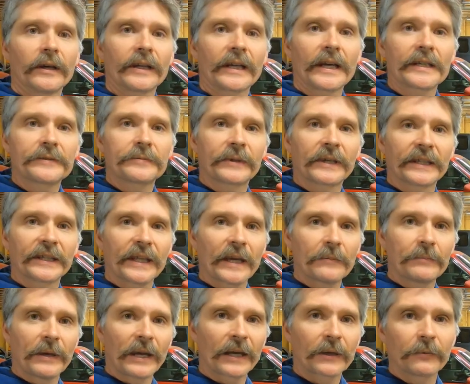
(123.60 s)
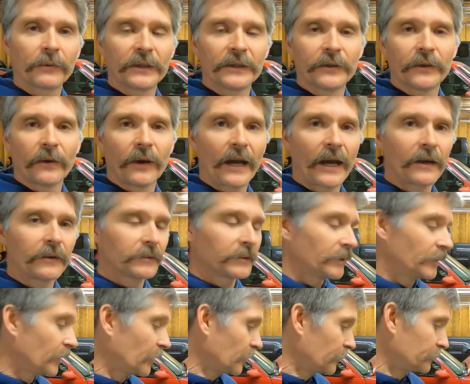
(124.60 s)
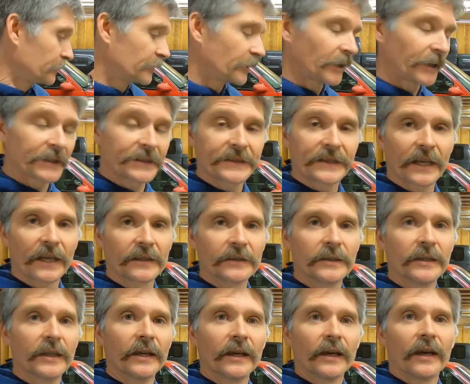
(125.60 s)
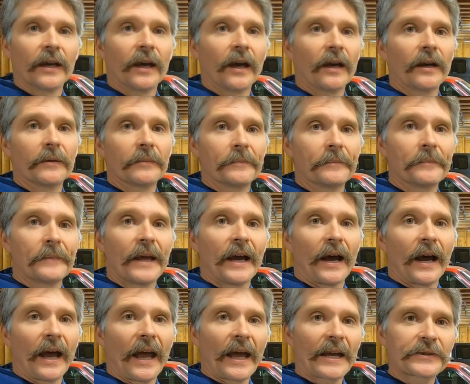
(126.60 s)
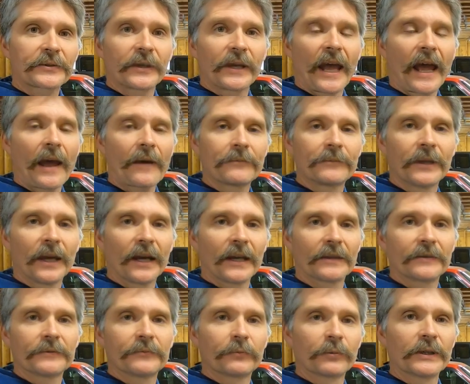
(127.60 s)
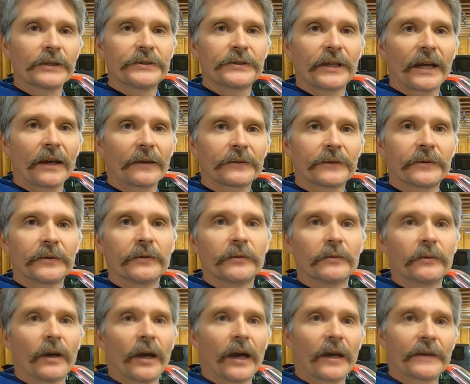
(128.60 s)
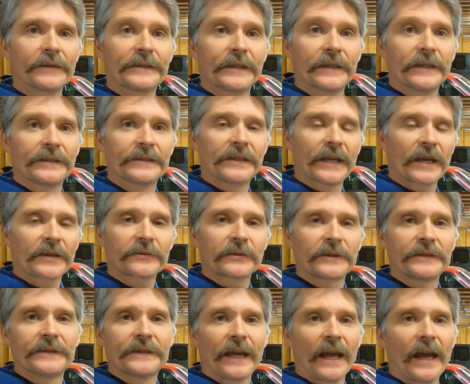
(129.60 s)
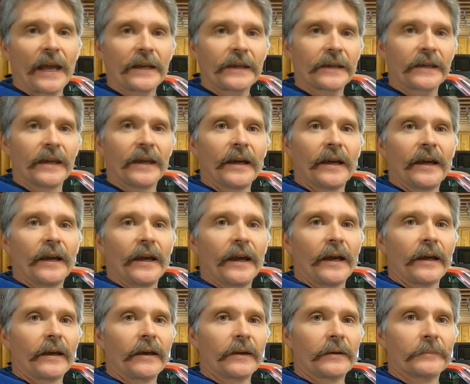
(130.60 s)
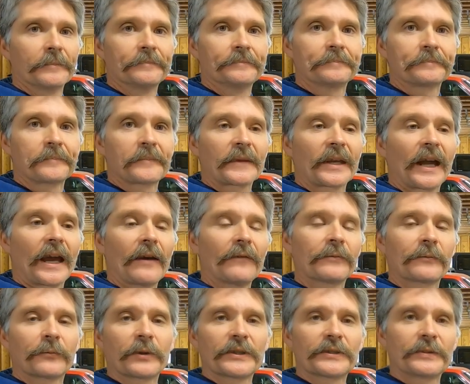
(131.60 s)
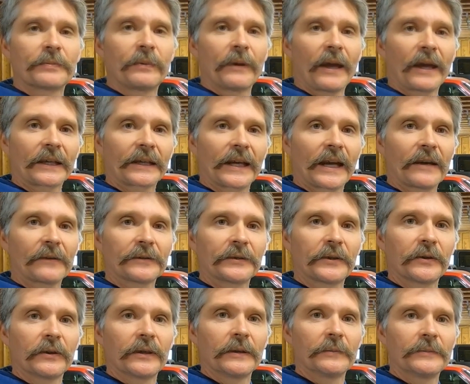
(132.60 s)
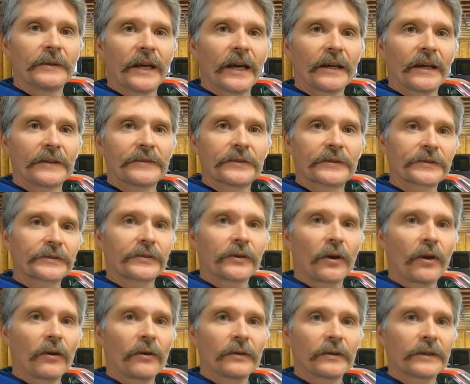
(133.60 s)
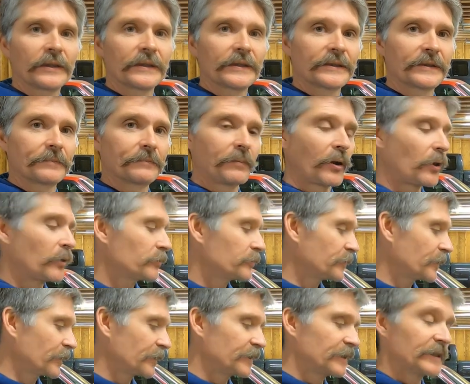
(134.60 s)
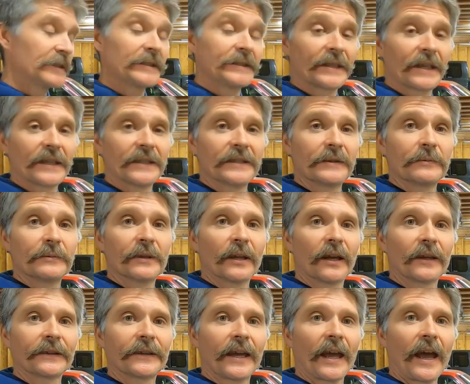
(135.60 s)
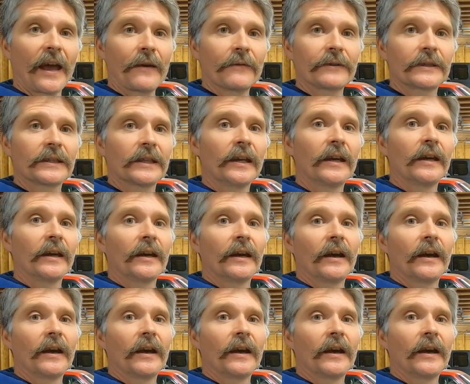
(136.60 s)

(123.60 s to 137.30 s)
All right, guys, we got that back window out. Like I said, I actually have not reached out to, it's actually Zach. I haven't reached back out to him yet. I just saw his post that he said he would like to have it.